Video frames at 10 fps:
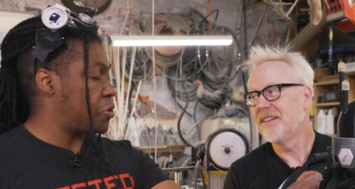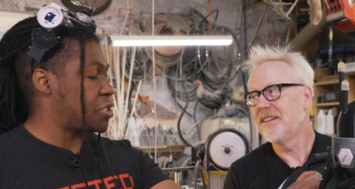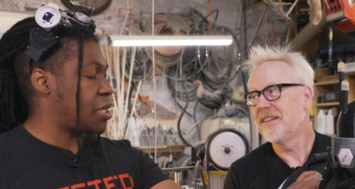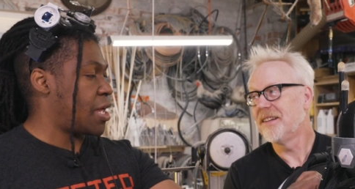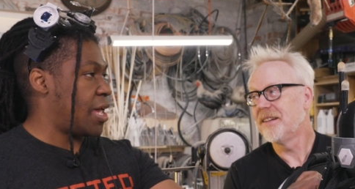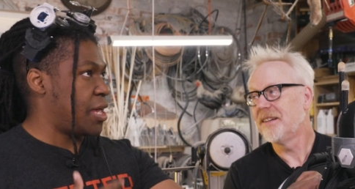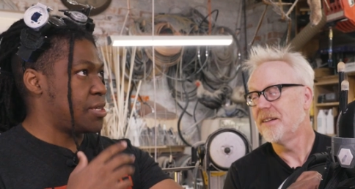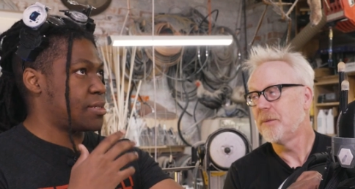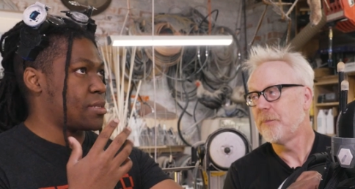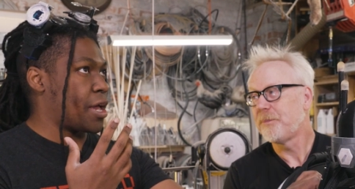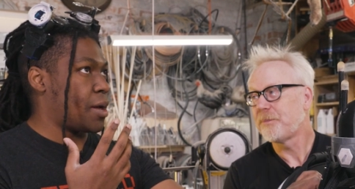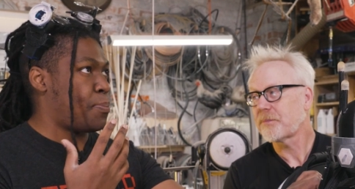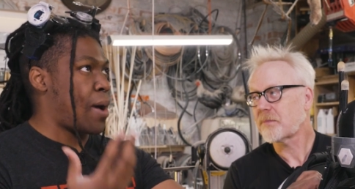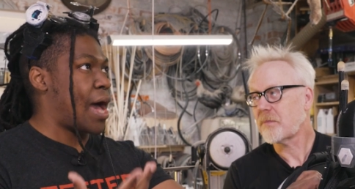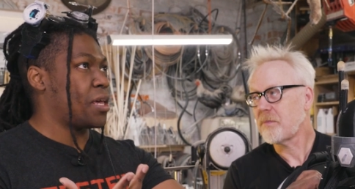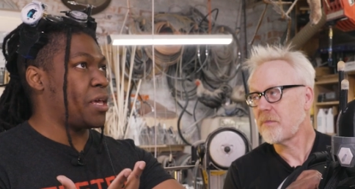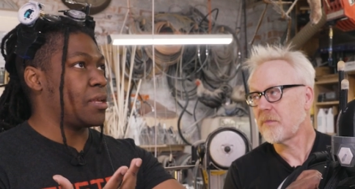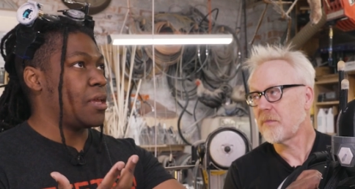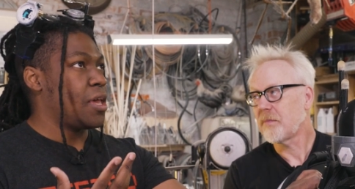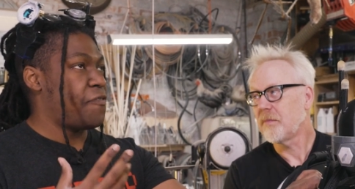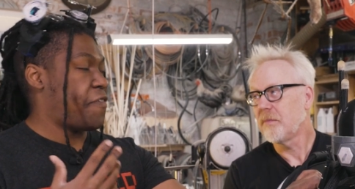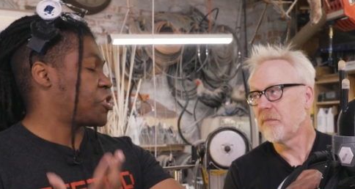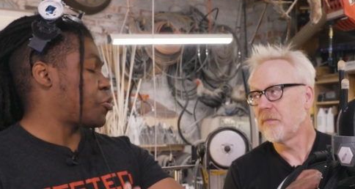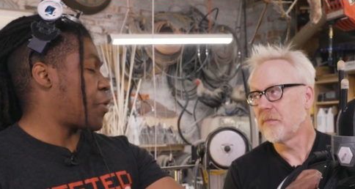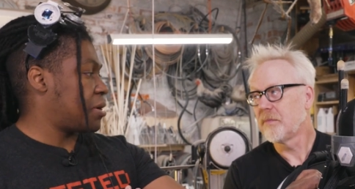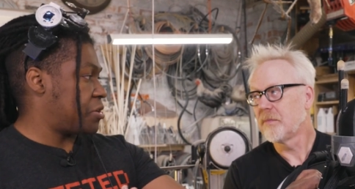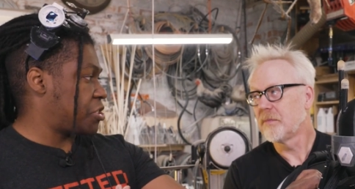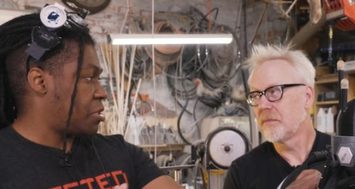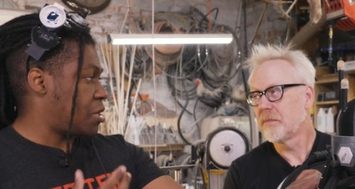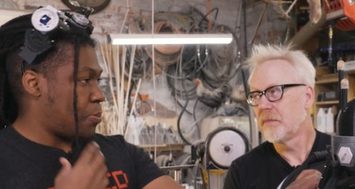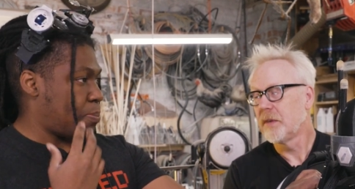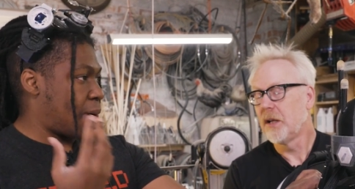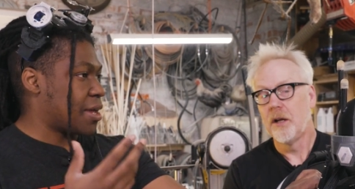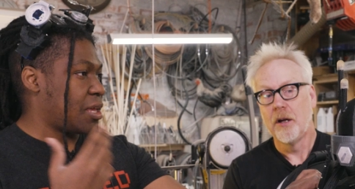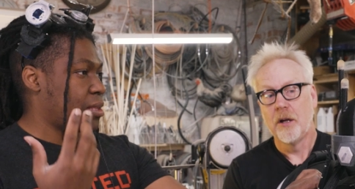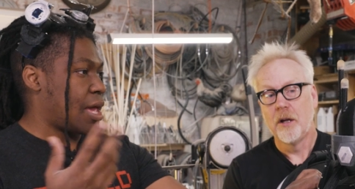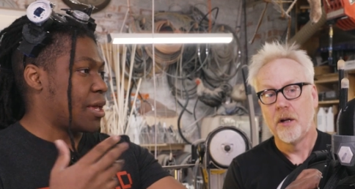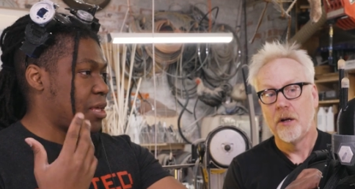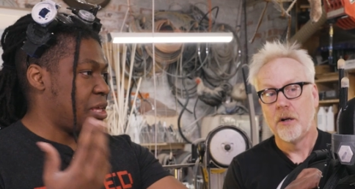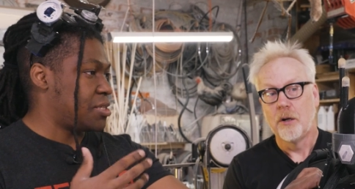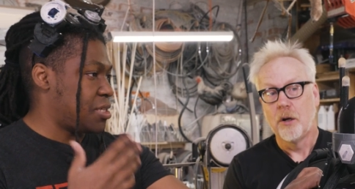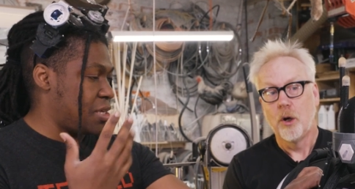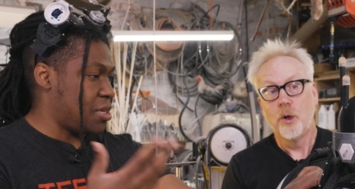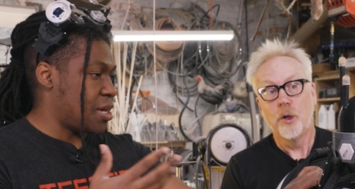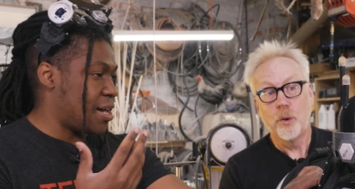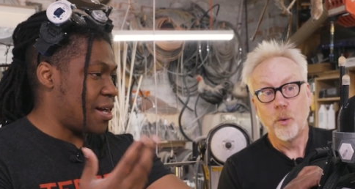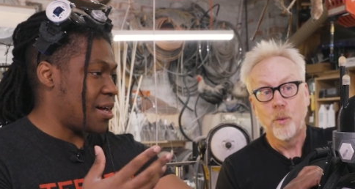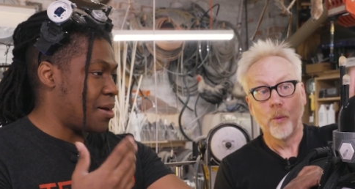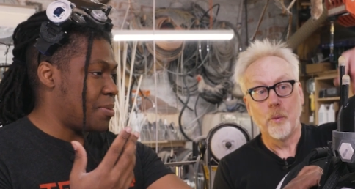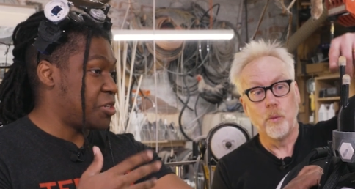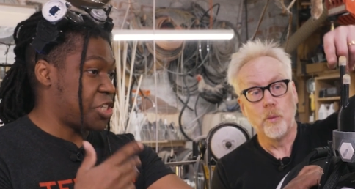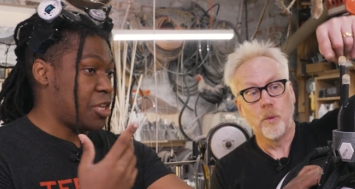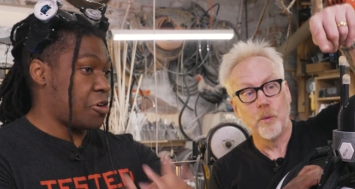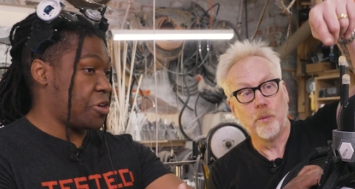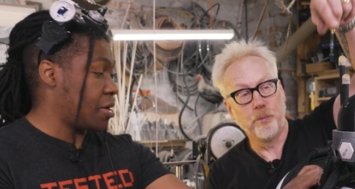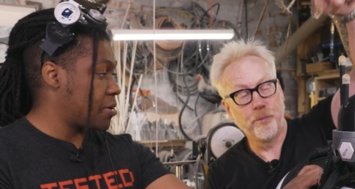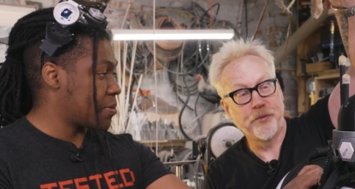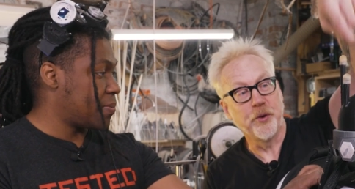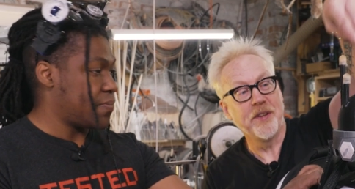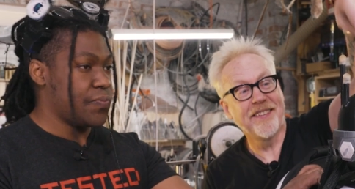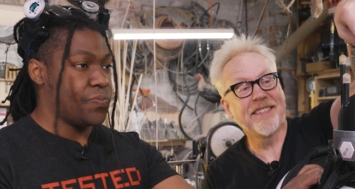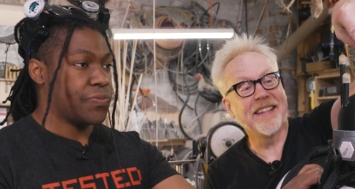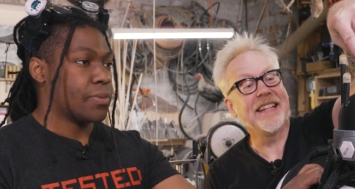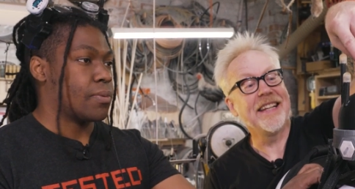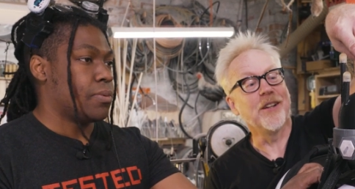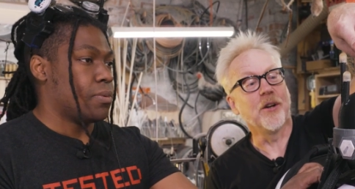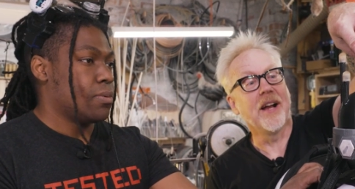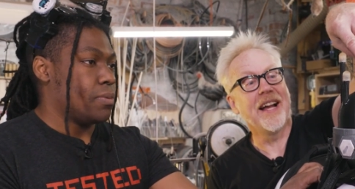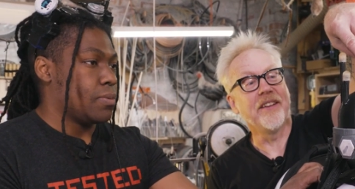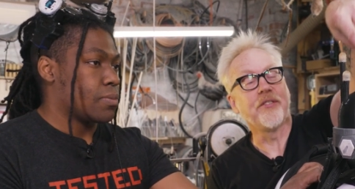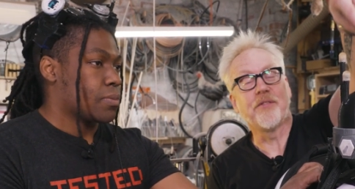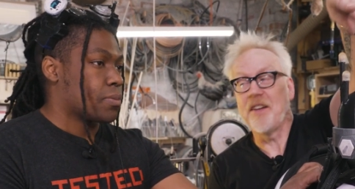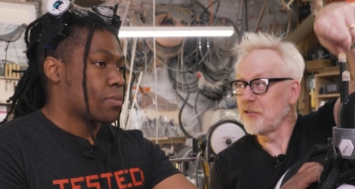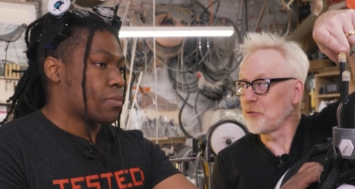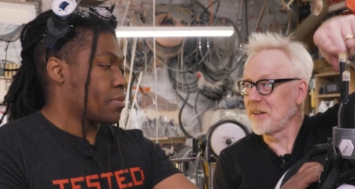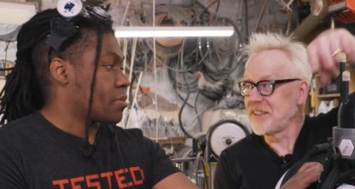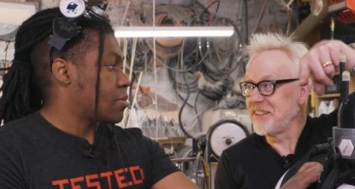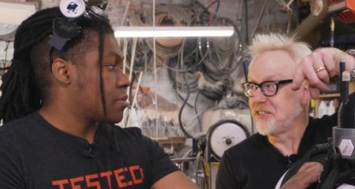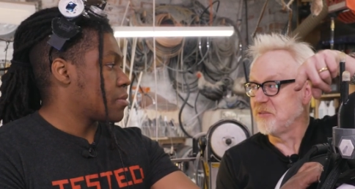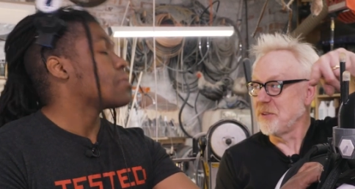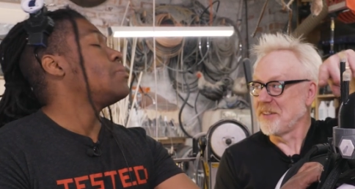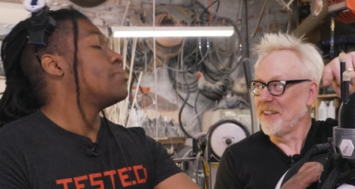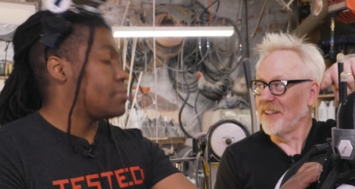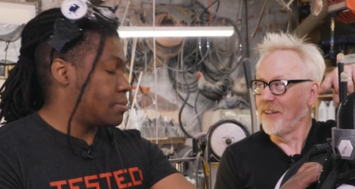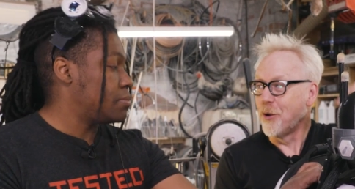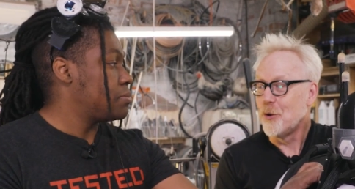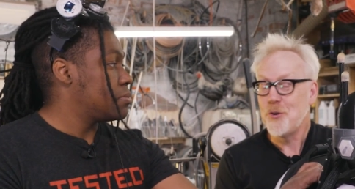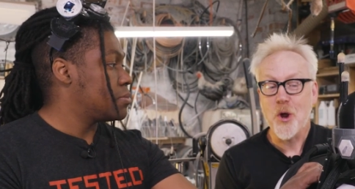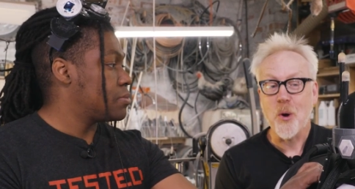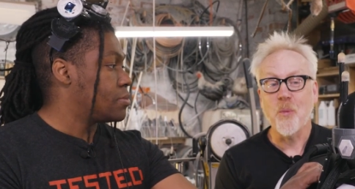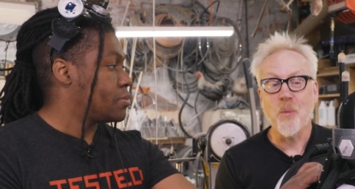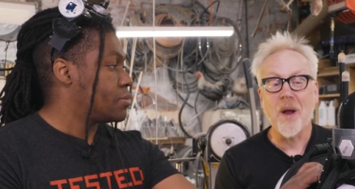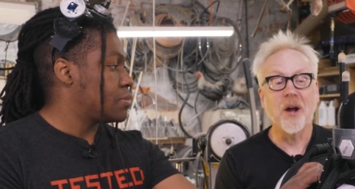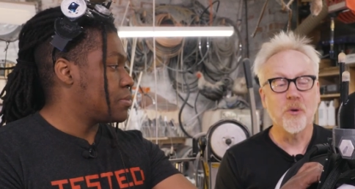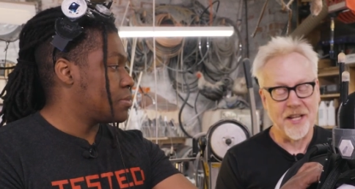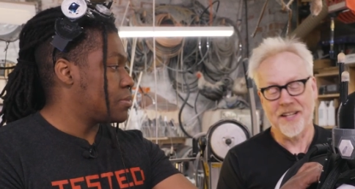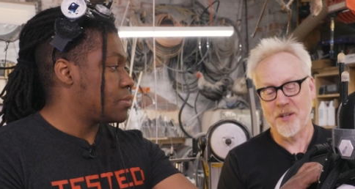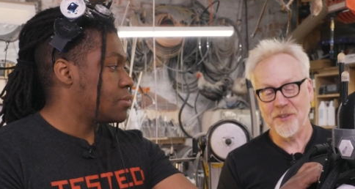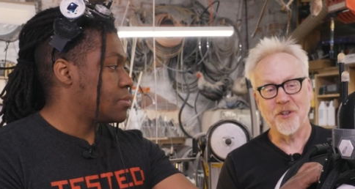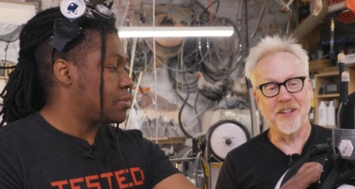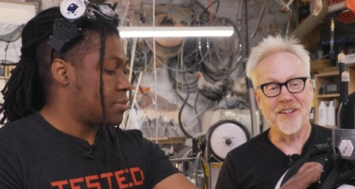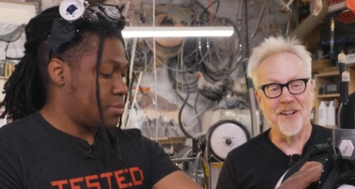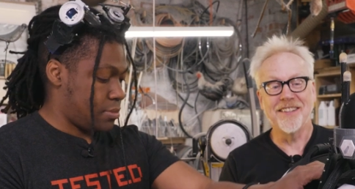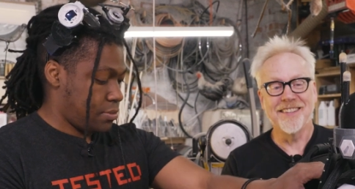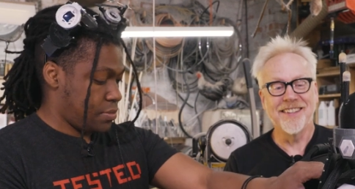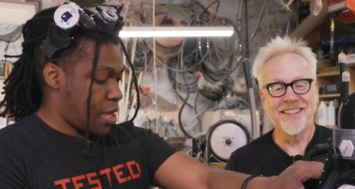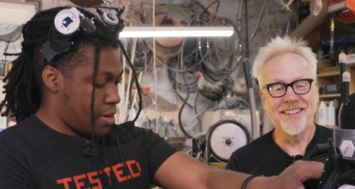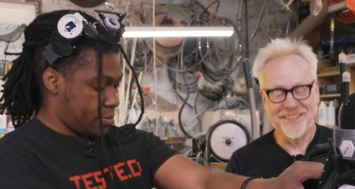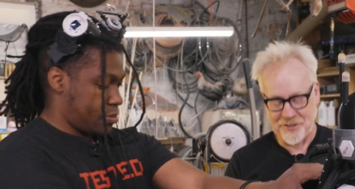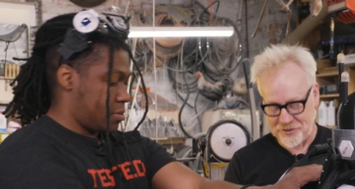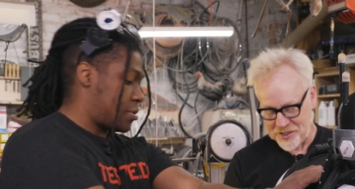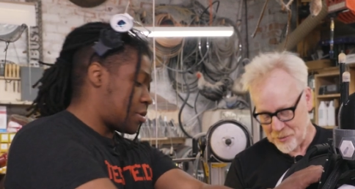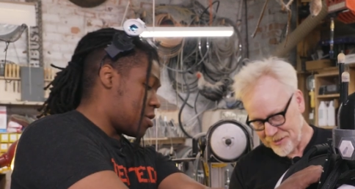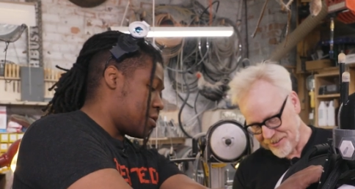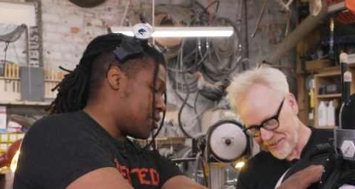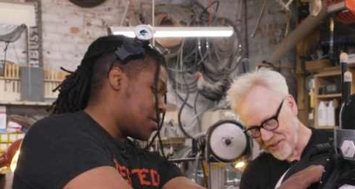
Speaker 1: which is like pocket facial recognition and pocket like easy uh, machine learning.
Speaker 2: So this thing here has facial recognition built in. Mm-hmm. No way. Okay, can we turn it on? Yeah. Tell, so, me,